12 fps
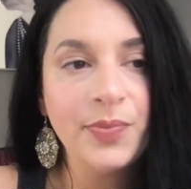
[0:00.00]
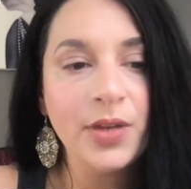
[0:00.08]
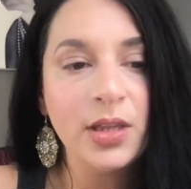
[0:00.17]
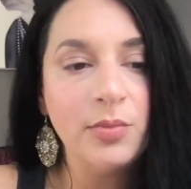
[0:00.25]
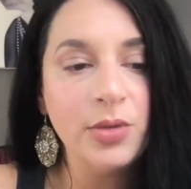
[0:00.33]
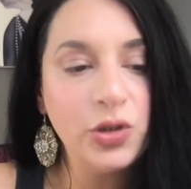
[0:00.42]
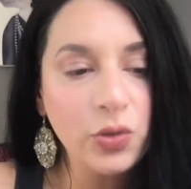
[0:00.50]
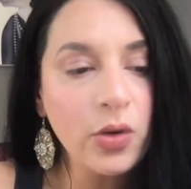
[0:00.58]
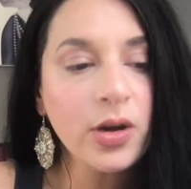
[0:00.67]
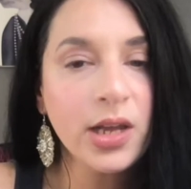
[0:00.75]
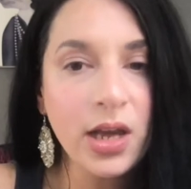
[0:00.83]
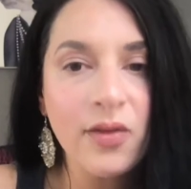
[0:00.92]
The
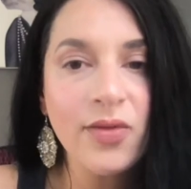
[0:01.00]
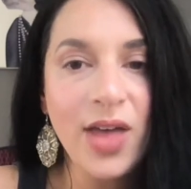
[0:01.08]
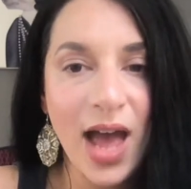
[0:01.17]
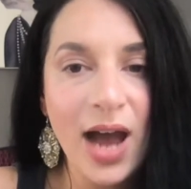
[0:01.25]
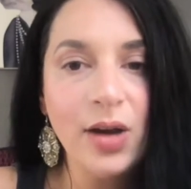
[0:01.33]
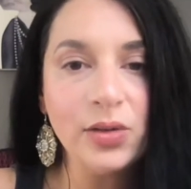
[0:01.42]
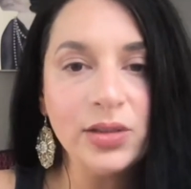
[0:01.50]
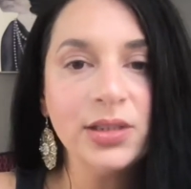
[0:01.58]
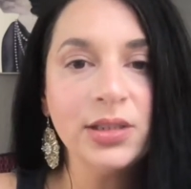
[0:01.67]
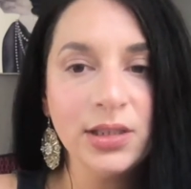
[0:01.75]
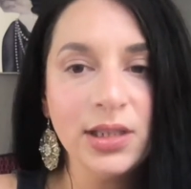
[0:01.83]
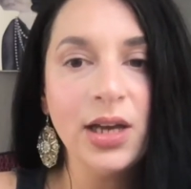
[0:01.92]
majority of the
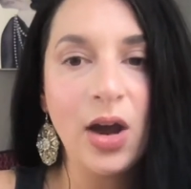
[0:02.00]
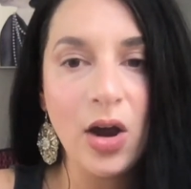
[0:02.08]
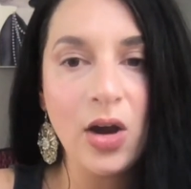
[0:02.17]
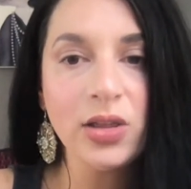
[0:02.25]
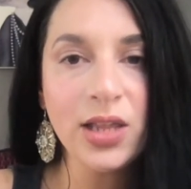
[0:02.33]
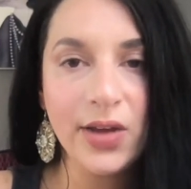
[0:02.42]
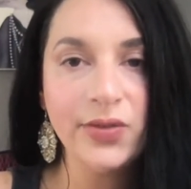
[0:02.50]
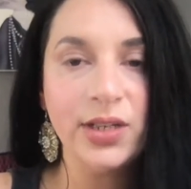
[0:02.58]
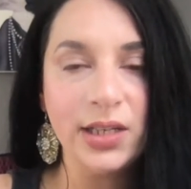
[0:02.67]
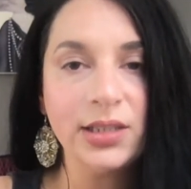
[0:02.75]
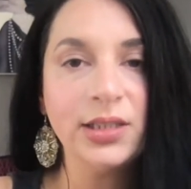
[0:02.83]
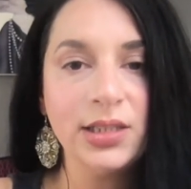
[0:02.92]
House are
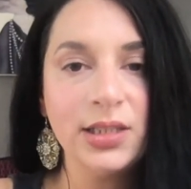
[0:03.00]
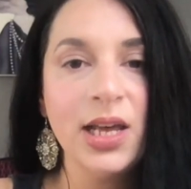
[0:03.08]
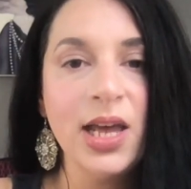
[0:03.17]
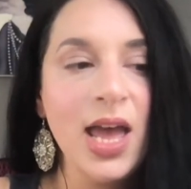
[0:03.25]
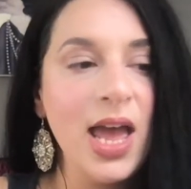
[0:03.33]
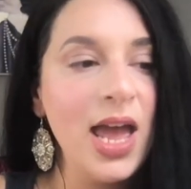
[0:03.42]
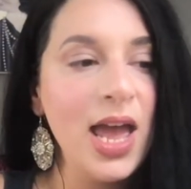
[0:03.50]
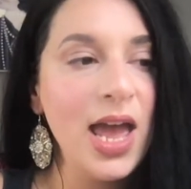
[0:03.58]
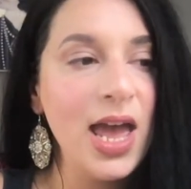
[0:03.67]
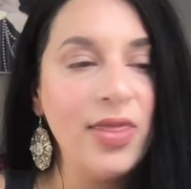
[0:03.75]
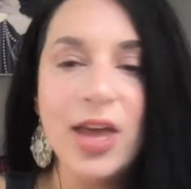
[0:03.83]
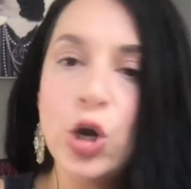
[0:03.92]
leftists,
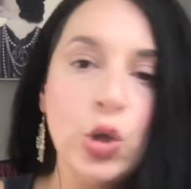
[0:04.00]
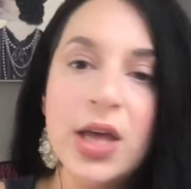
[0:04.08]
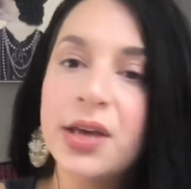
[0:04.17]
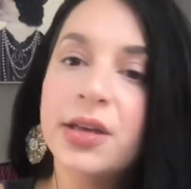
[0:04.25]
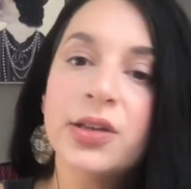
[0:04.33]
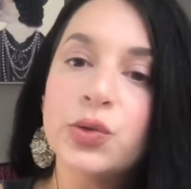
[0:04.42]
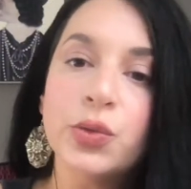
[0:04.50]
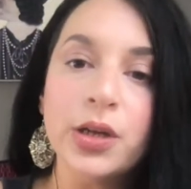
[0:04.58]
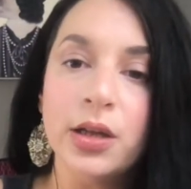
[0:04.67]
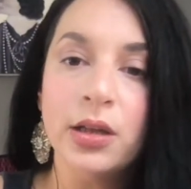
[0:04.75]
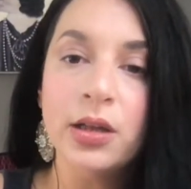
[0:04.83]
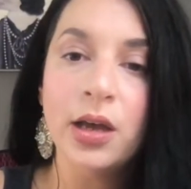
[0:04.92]
and they don't like
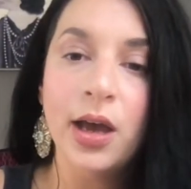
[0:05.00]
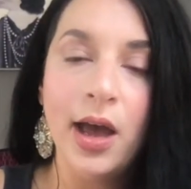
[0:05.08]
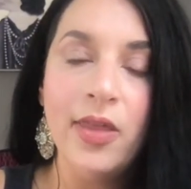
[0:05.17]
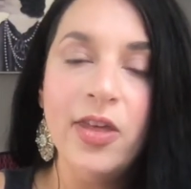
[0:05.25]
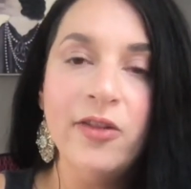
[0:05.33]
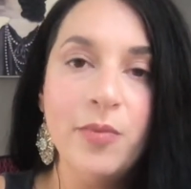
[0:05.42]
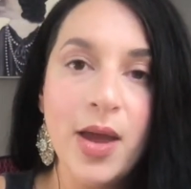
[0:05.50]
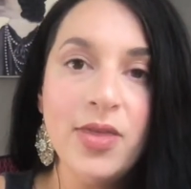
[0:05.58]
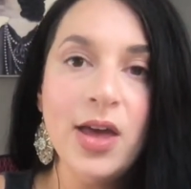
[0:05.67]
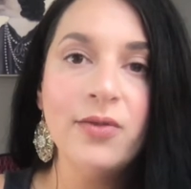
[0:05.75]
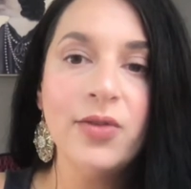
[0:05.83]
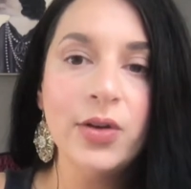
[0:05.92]
Israel, and they've made
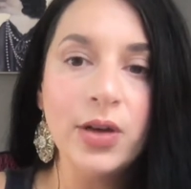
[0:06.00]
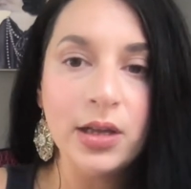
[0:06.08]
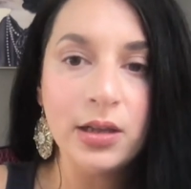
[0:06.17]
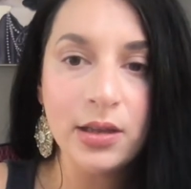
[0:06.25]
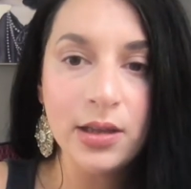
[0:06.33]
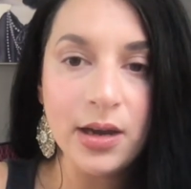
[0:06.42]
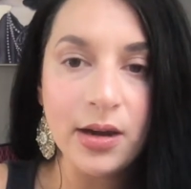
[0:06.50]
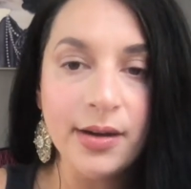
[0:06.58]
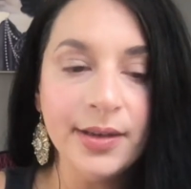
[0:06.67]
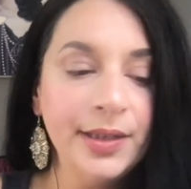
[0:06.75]
that very clear.